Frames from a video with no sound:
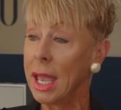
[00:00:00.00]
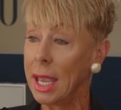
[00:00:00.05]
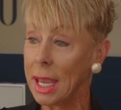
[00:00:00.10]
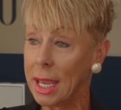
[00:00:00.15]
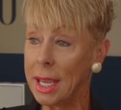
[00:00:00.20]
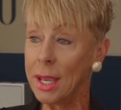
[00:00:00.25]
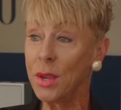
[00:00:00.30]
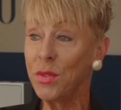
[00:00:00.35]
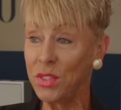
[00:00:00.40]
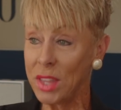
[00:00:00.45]

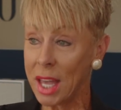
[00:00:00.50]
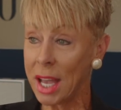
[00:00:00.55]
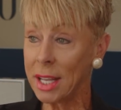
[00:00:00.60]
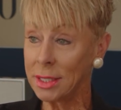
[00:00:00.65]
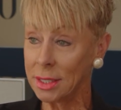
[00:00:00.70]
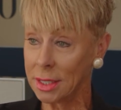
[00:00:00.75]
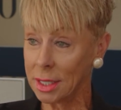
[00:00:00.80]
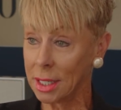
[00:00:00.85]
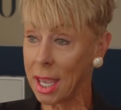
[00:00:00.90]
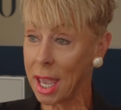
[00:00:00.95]
If
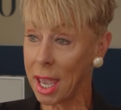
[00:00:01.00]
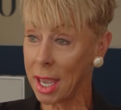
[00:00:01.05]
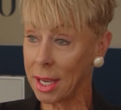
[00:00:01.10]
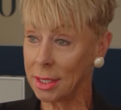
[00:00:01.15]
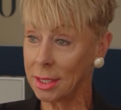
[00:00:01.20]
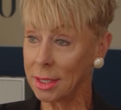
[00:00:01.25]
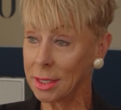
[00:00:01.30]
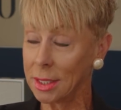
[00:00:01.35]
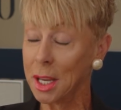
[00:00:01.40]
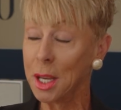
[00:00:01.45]
that's the
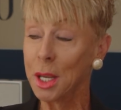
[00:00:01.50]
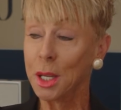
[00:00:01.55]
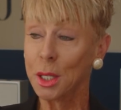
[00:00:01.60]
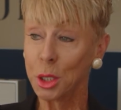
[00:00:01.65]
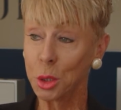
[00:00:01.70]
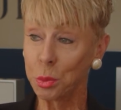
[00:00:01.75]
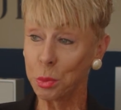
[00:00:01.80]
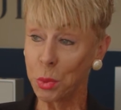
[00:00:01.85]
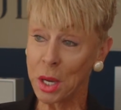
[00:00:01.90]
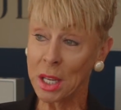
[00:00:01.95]
case,
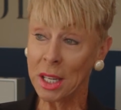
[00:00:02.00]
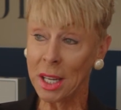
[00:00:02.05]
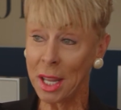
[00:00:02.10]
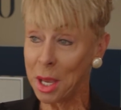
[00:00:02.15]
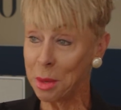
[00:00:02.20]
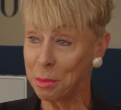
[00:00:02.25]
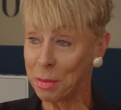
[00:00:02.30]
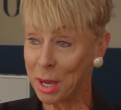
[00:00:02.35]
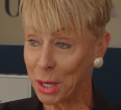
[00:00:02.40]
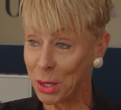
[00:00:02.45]
Spring
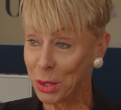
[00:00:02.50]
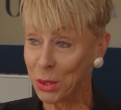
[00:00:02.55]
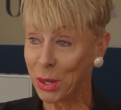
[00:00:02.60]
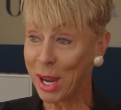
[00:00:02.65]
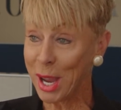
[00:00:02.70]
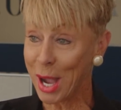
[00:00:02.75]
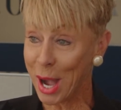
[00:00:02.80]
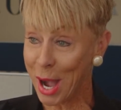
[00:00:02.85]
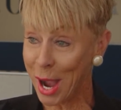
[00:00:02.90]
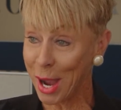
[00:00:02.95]
Lake made a
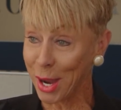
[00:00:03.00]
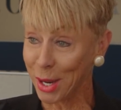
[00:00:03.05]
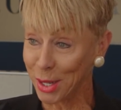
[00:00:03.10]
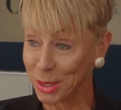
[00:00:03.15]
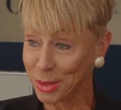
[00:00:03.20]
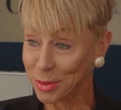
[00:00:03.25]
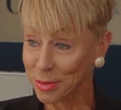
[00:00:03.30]
great hire.